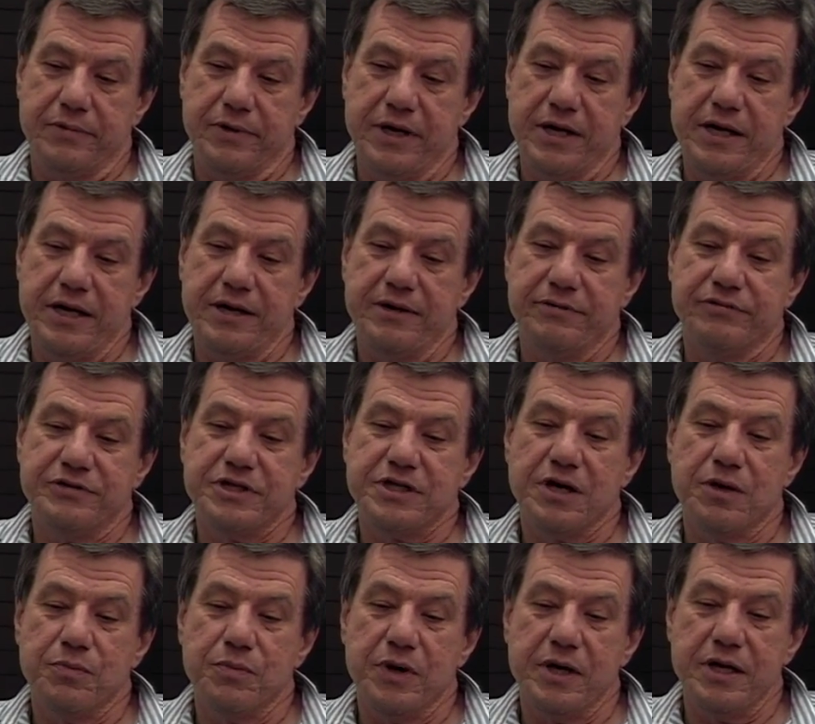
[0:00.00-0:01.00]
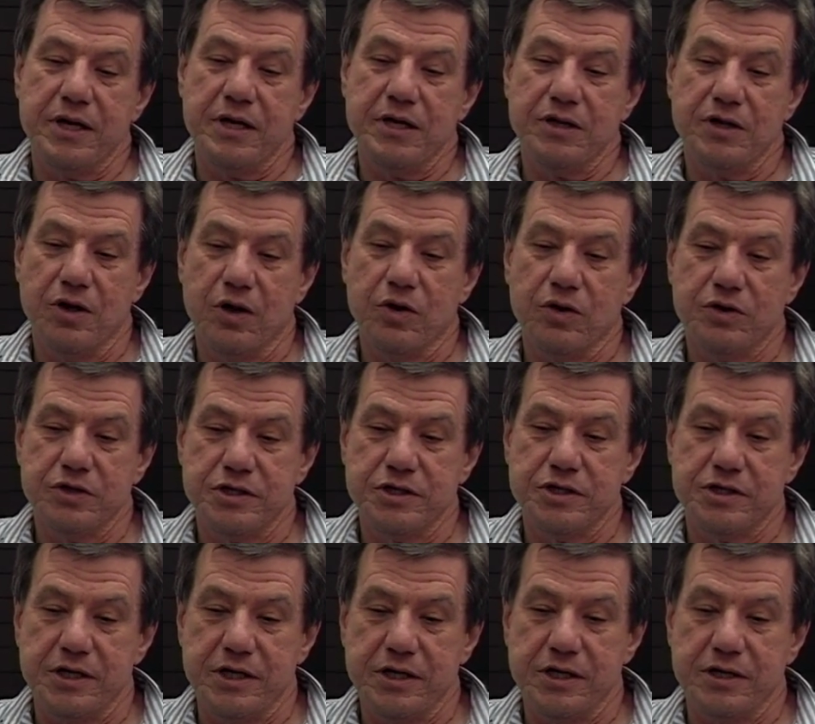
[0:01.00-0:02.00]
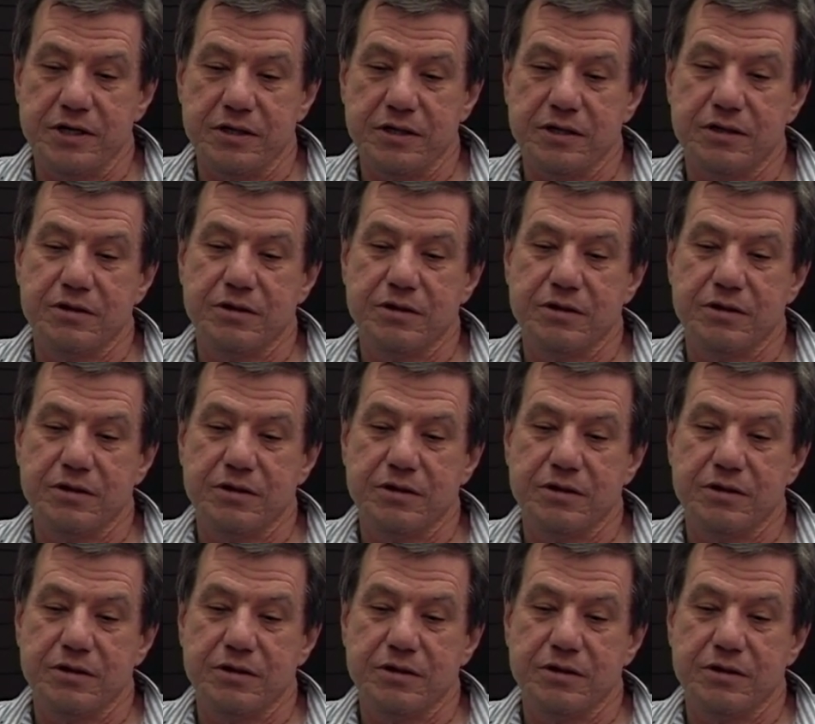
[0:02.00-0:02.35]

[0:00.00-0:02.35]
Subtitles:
if somebody indulges in